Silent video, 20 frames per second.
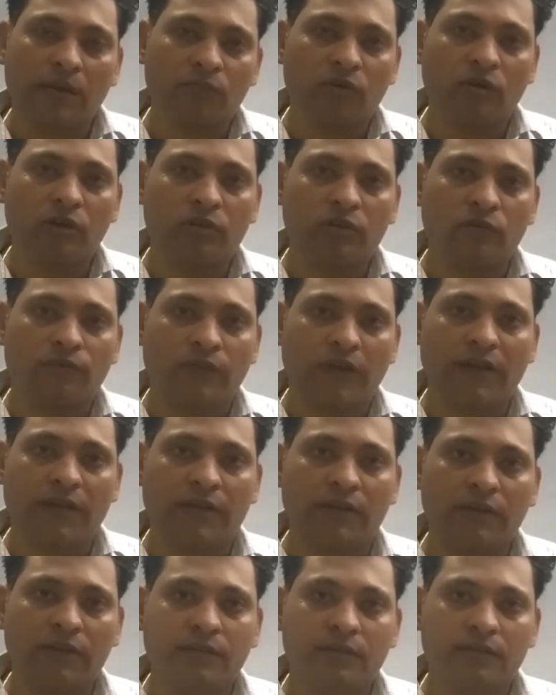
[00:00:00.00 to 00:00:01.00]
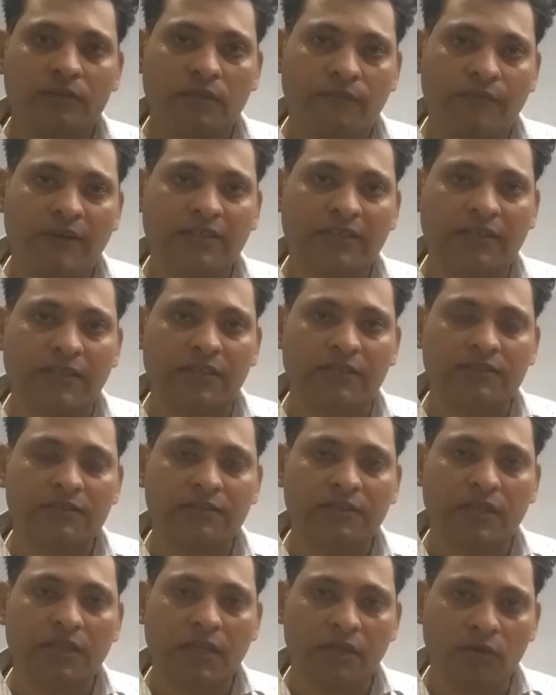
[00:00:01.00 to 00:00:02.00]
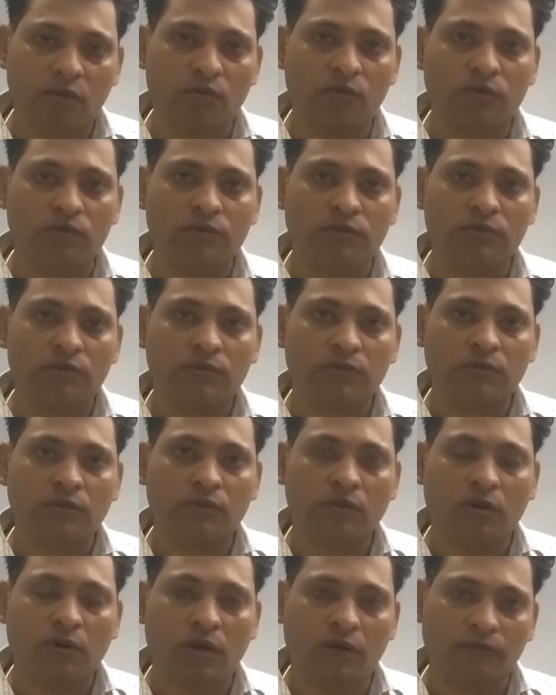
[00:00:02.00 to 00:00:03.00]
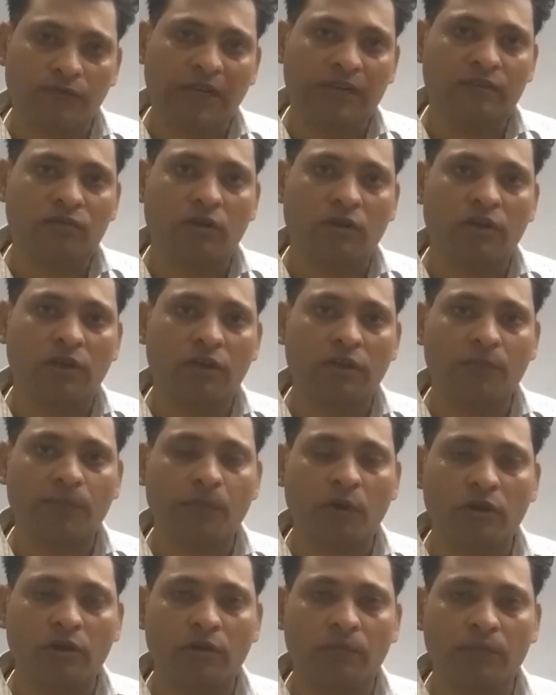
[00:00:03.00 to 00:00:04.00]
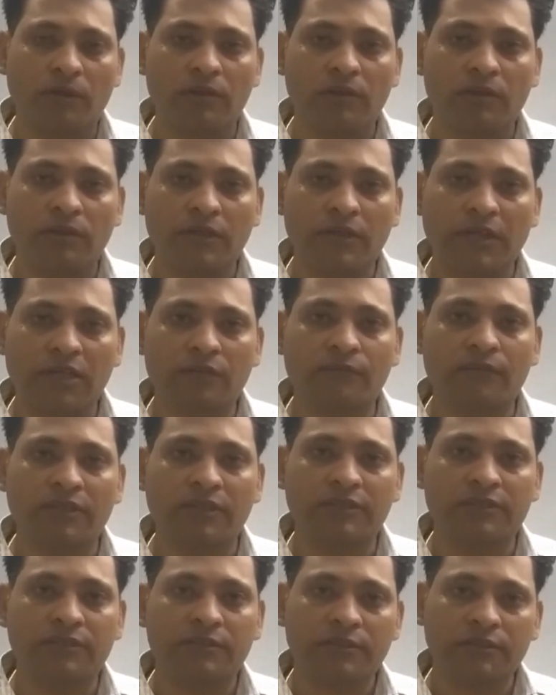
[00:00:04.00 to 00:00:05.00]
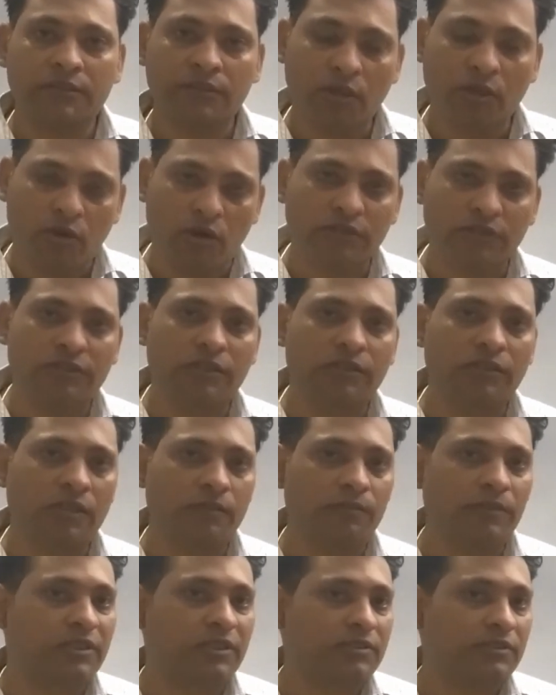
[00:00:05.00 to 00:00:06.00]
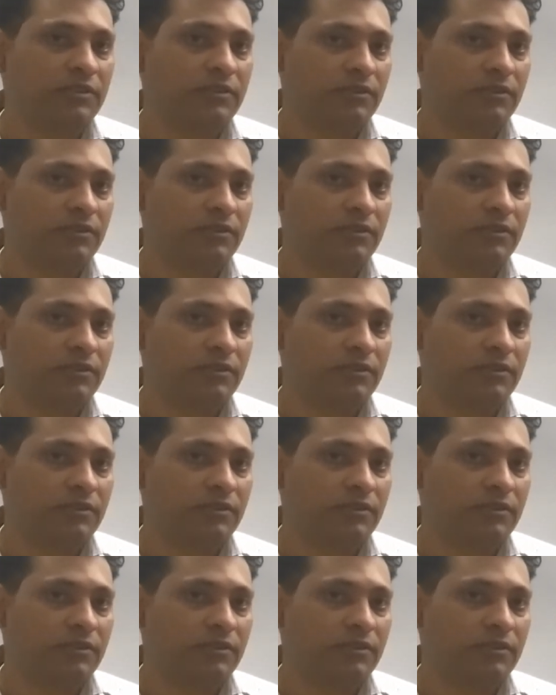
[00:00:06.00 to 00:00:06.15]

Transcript: am going to find the factors and roots of that quadratic polynomial in which the constant term is